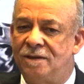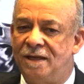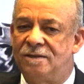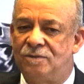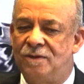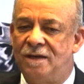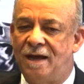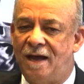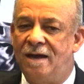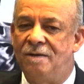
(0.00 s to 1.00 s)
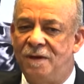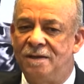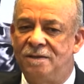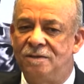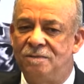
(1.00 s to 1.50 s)
So that's where I
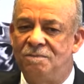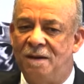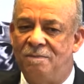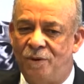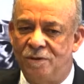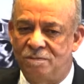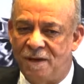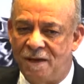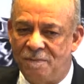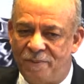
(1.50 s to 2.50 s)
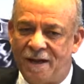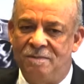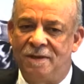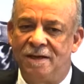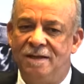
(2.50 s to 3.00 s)
went to both my
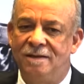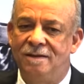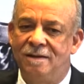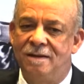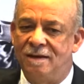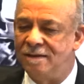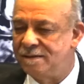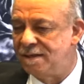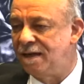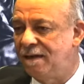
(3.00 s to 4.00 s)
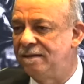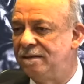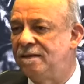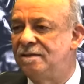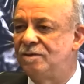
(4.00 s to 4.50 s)
primary and
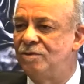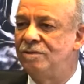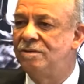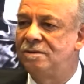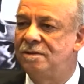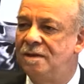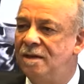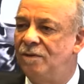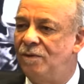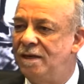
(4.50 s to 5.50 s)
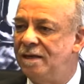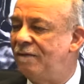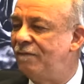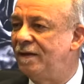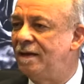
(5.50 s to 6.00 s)
secondary schools were in
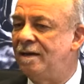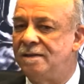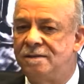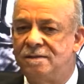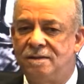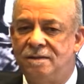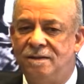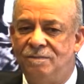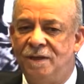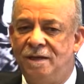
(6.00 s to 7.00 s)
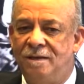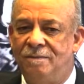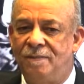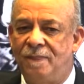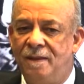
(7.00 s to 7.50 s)
Afrikaans
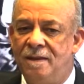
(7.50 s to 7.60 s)
medium.